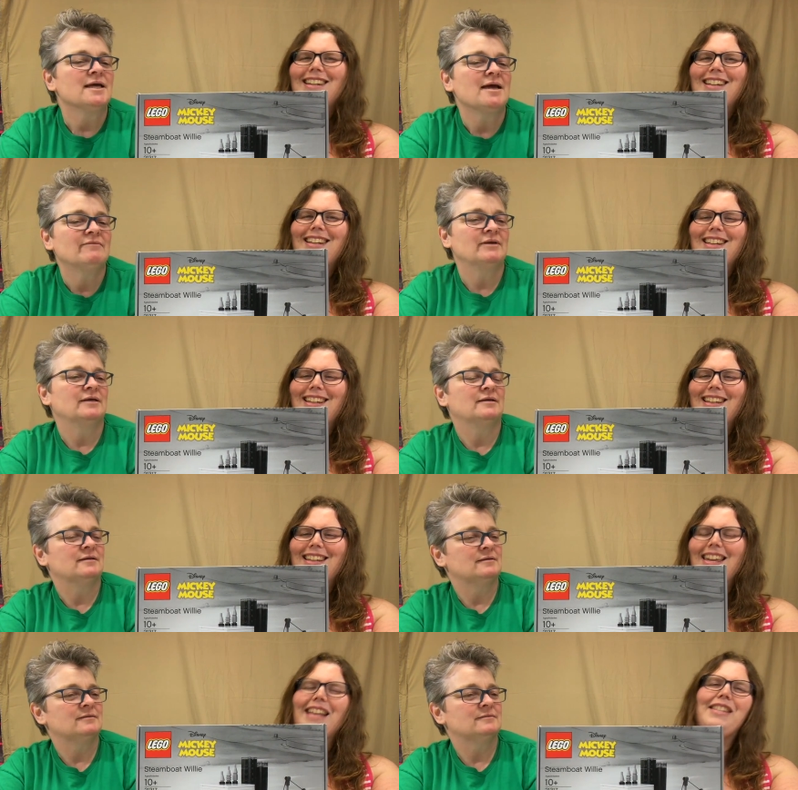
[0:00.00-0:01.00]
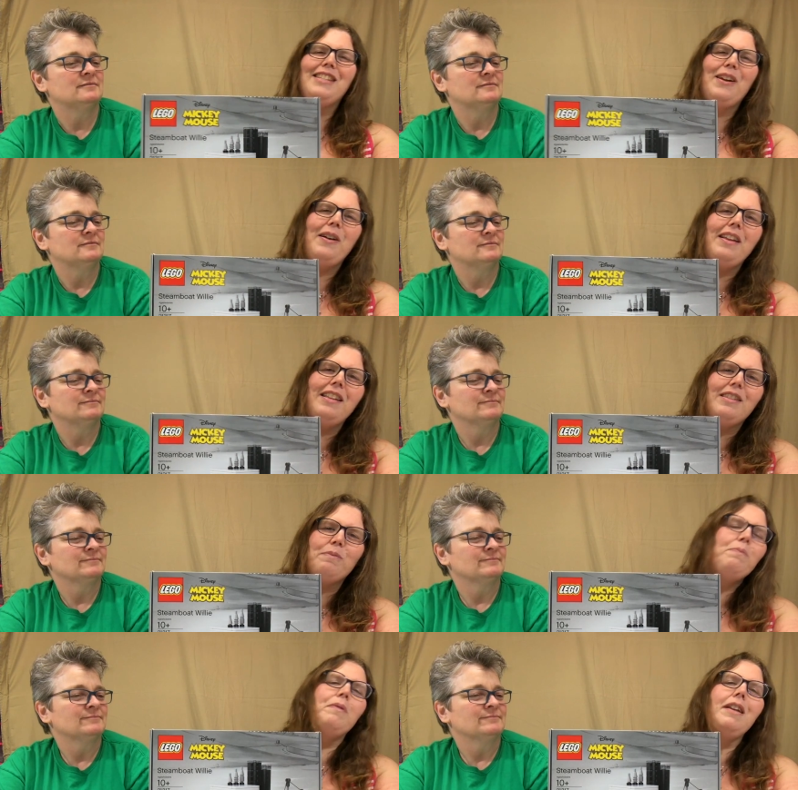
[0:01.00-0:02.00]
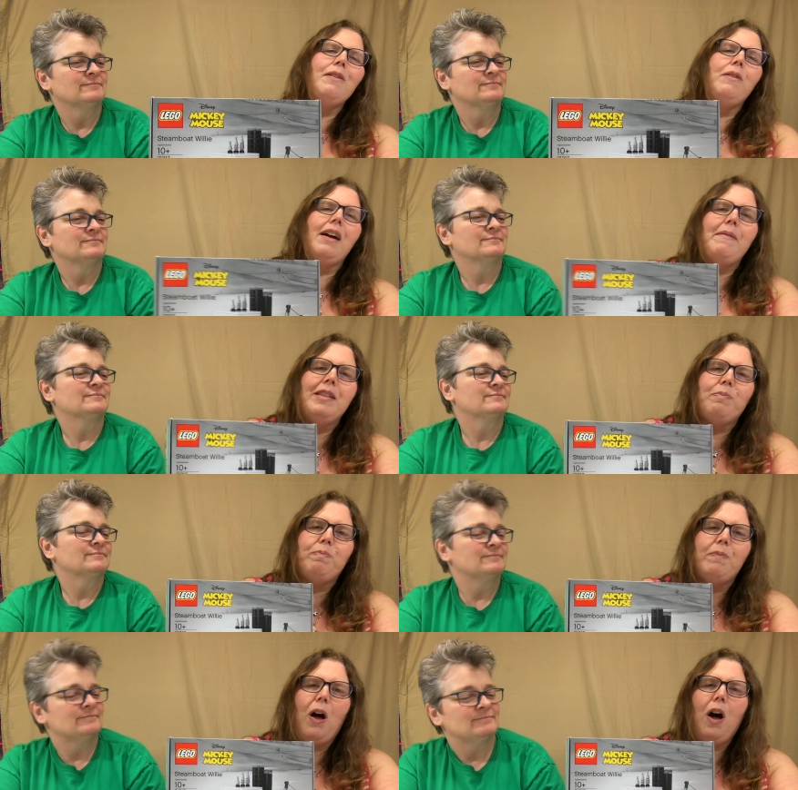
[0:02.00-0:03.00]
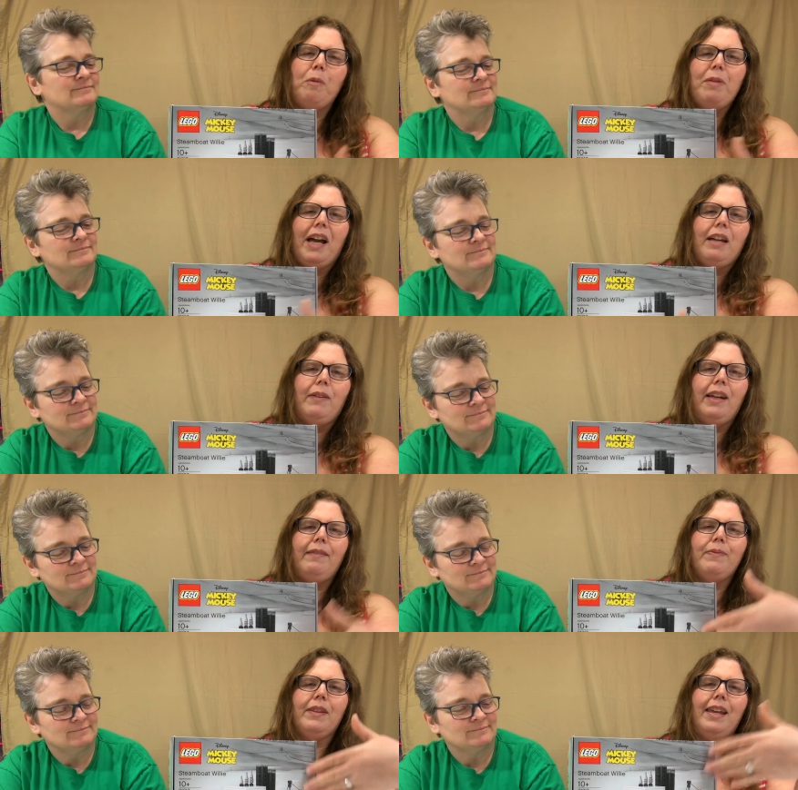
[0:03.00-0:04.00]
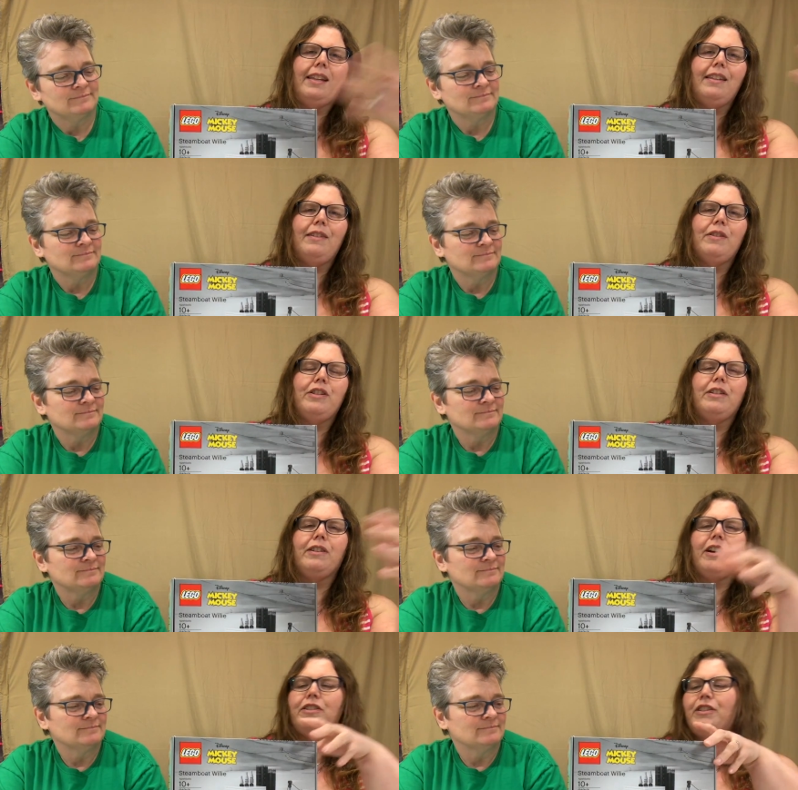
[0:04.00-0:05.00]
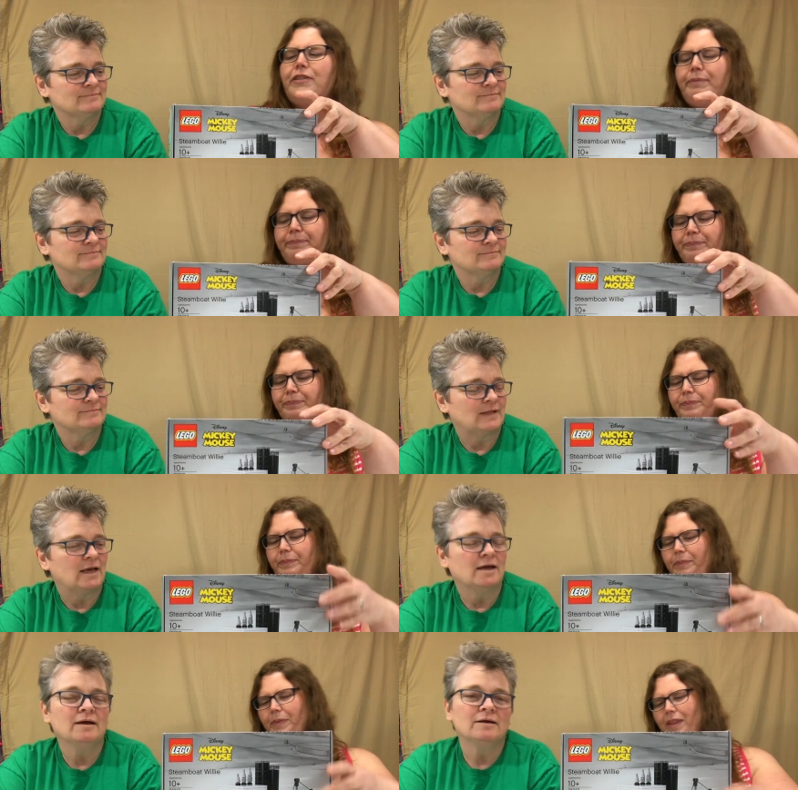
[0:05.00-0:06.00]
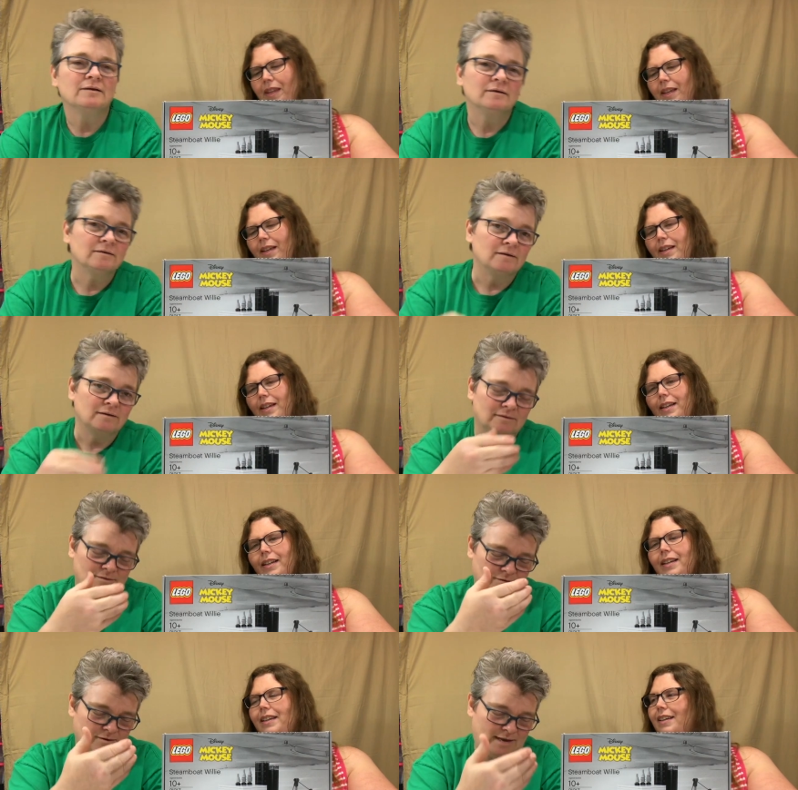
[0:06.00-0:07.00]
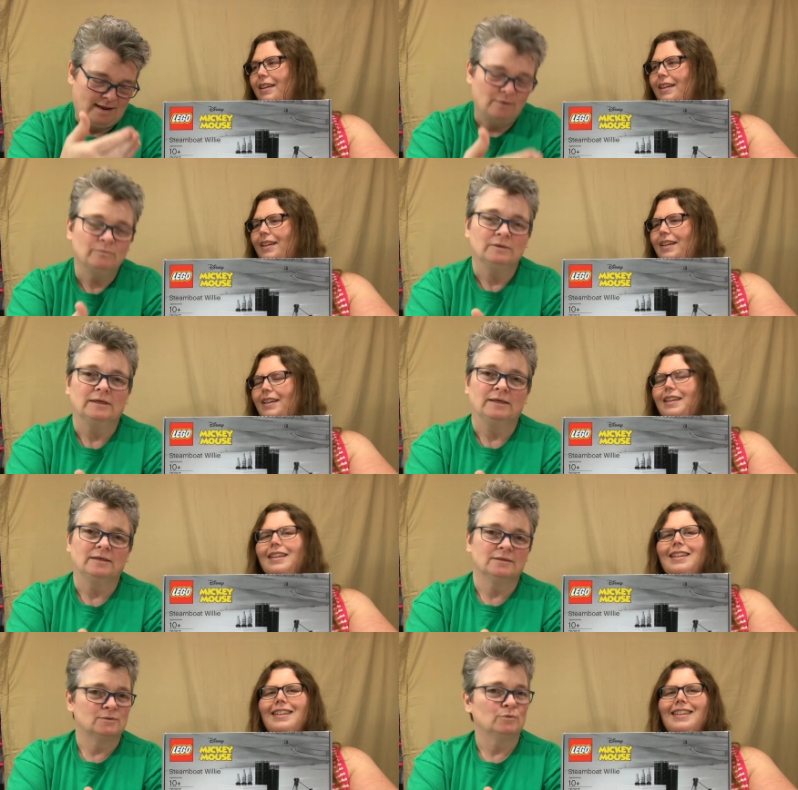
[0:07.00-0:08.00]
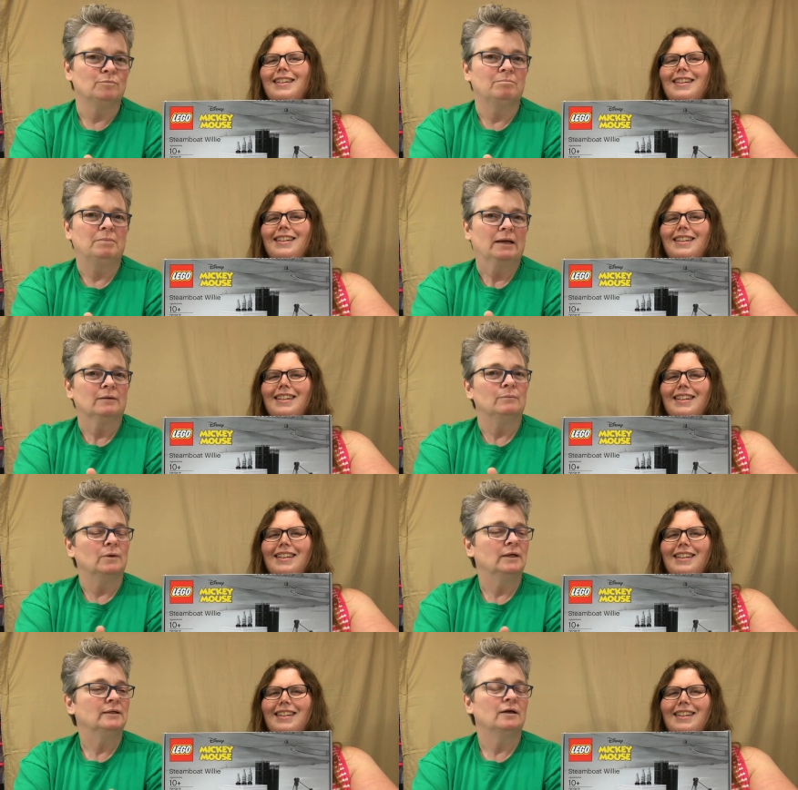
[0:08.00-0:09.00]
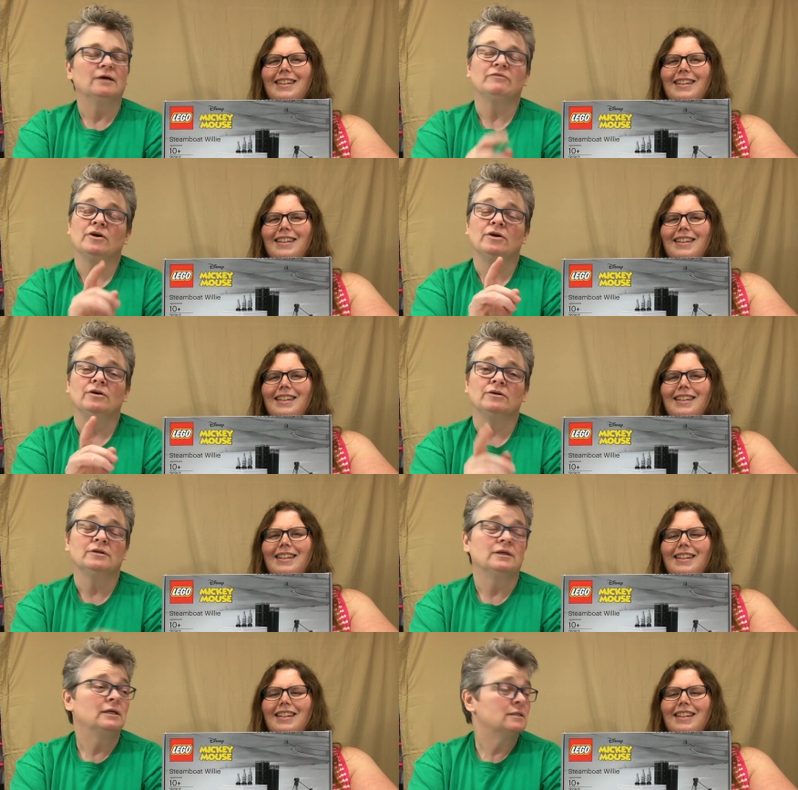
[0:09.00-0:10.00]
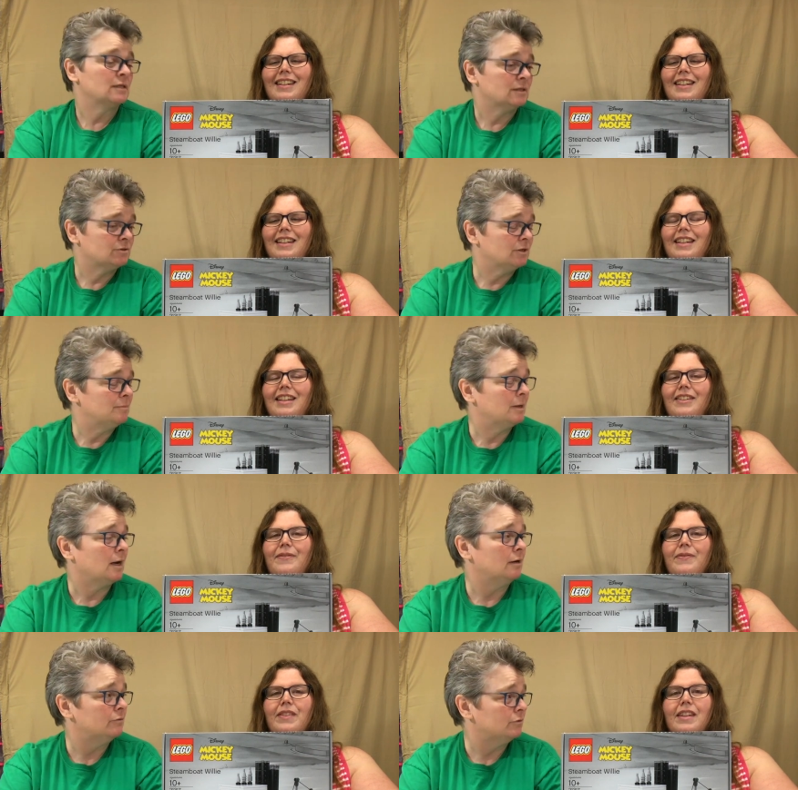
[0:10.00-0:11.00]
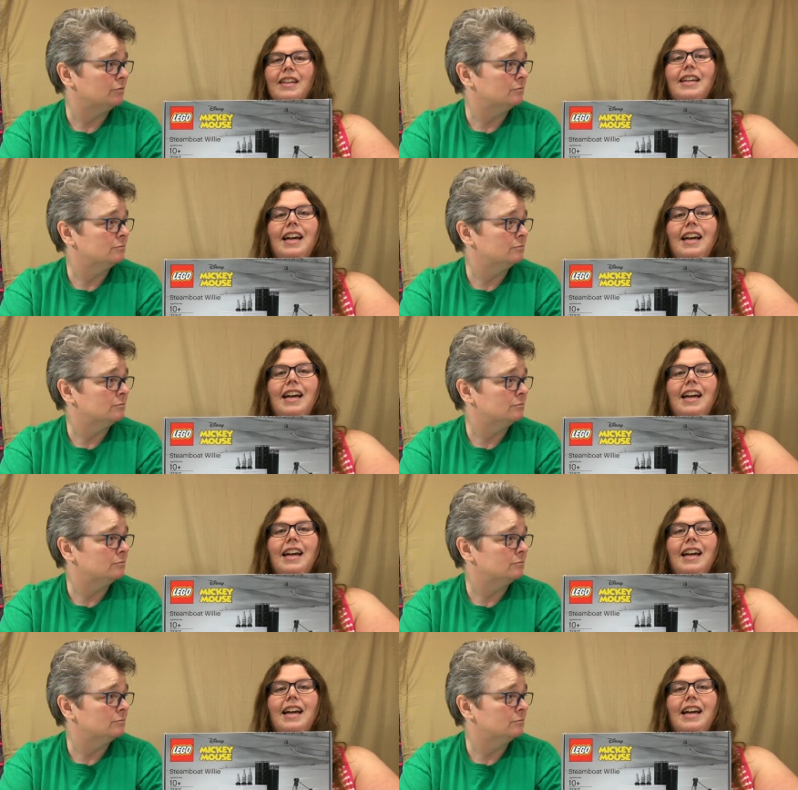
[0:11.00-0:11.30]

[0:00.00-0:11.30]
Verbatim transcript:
Speaker 1: to have it.
Speaker 2: Yes, so it's pretty cool. I mean, it's all black and white, like the original cartoon.
Speaker 1: Um, outwardly, it's all black and white. I've heard it's extremely colourful.